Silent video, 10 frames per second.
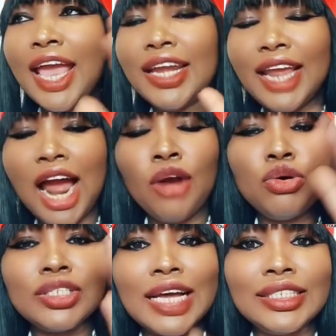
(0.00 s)
Any
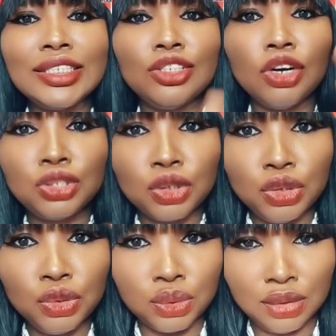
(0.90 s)
arrows that is done to
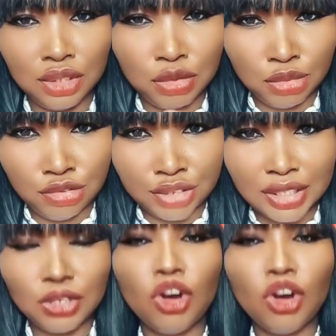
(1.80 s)
you, you remove it.